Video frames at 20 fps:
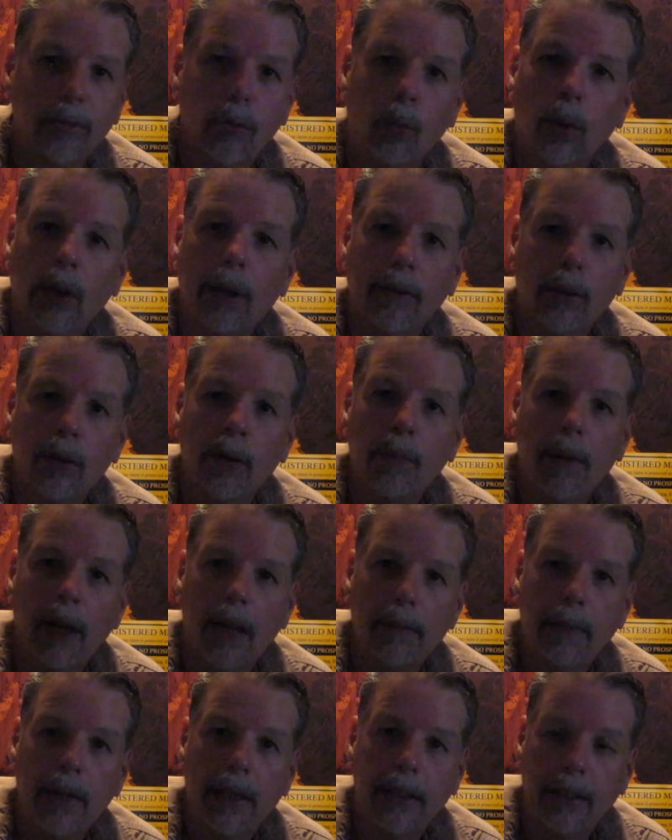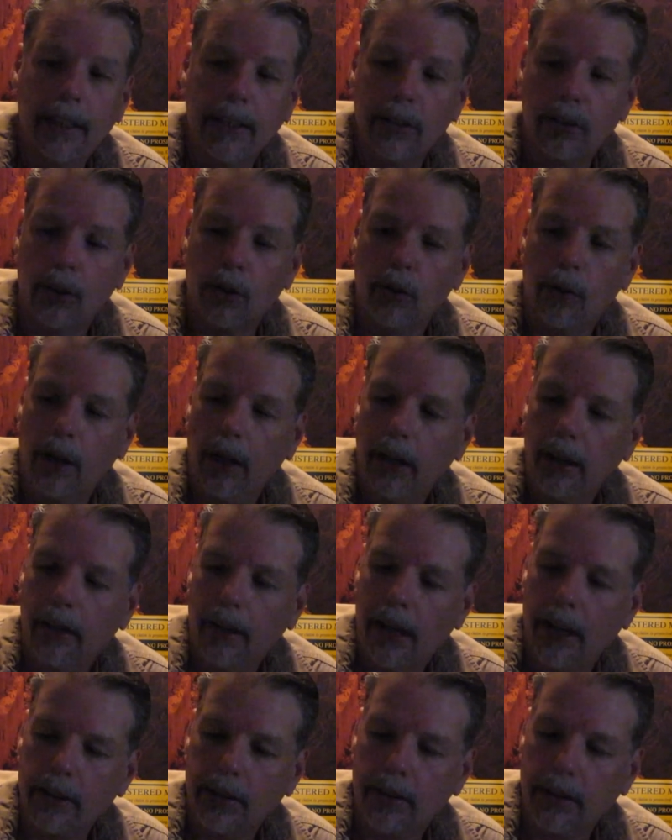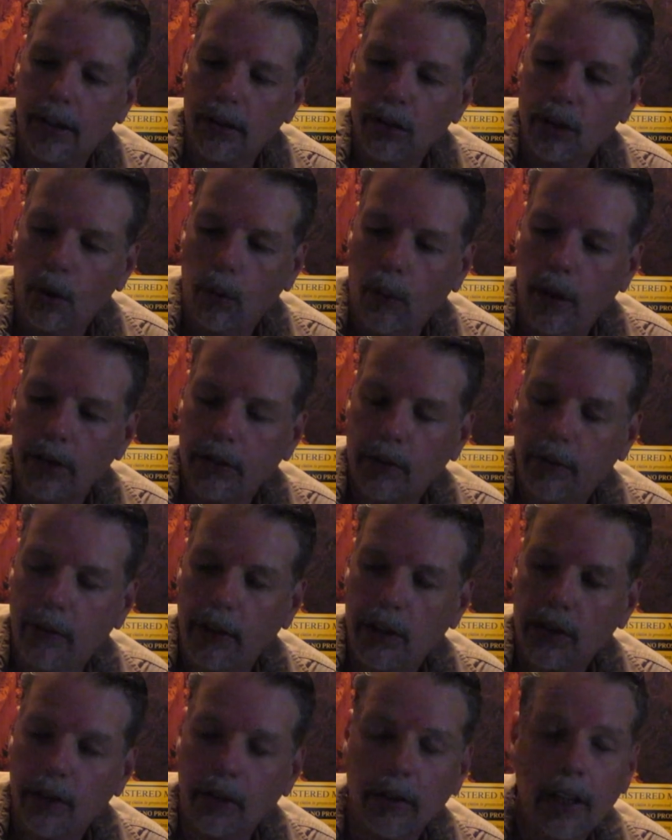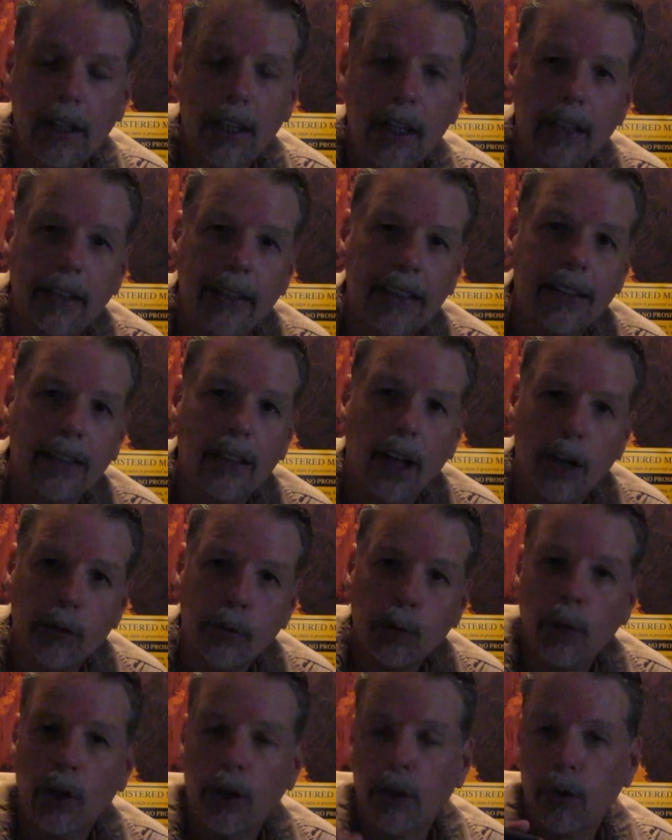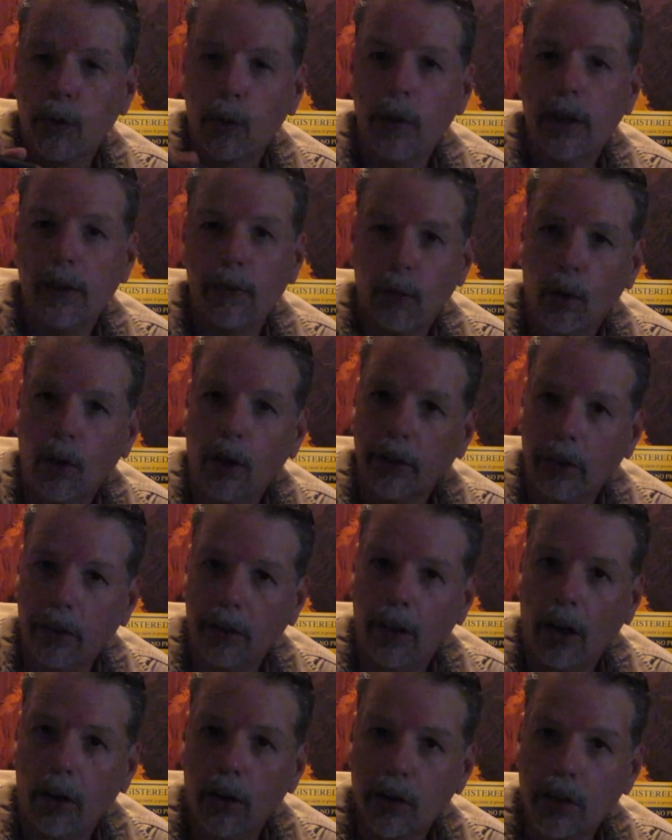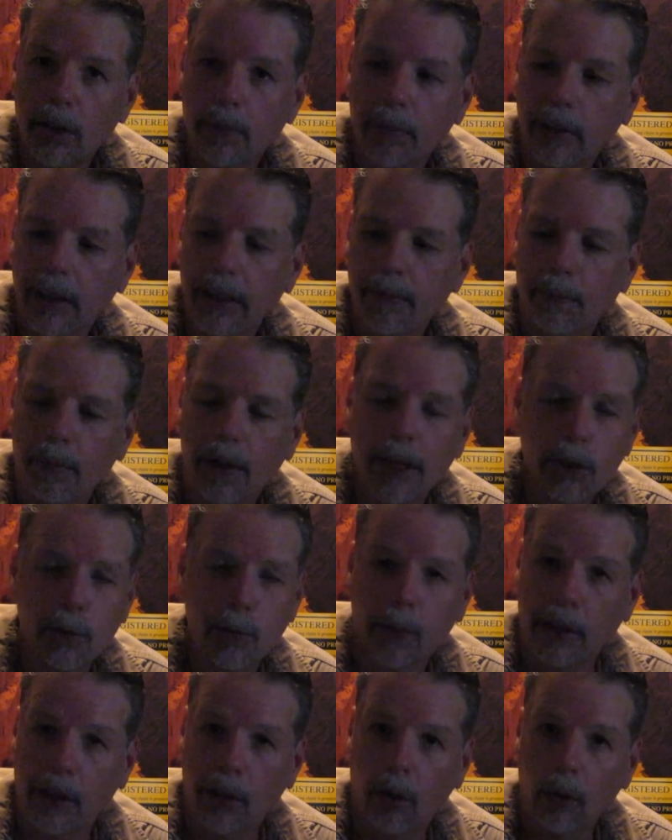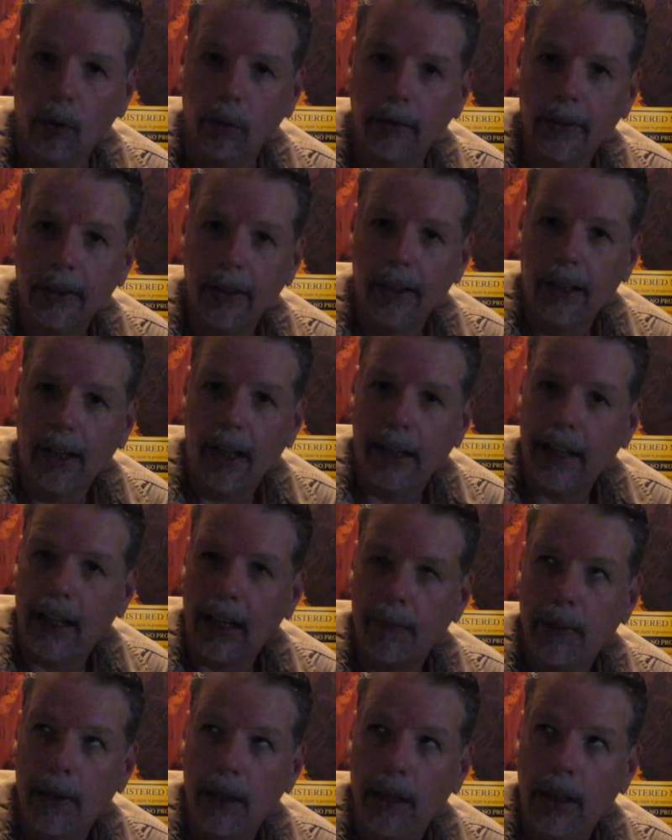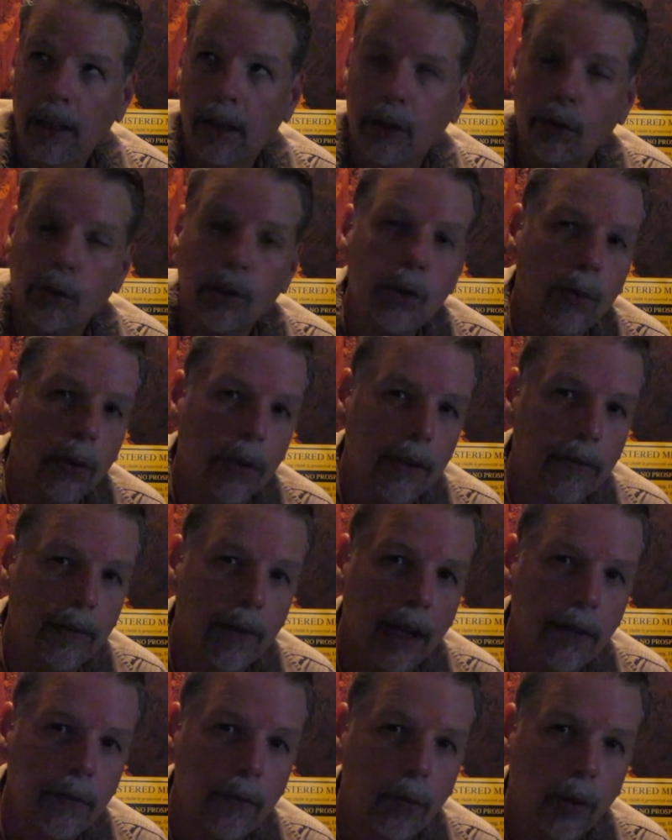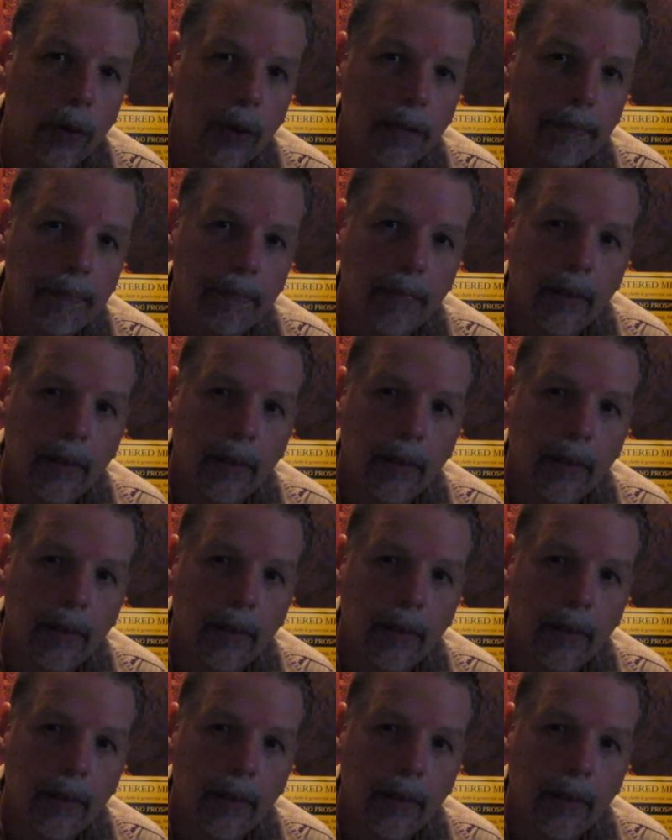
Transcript: Whatever it might be, these are great. It has an SOS feature. These cost between $300 and $400. I believe mine's pretty old. I think I paid $325 for it.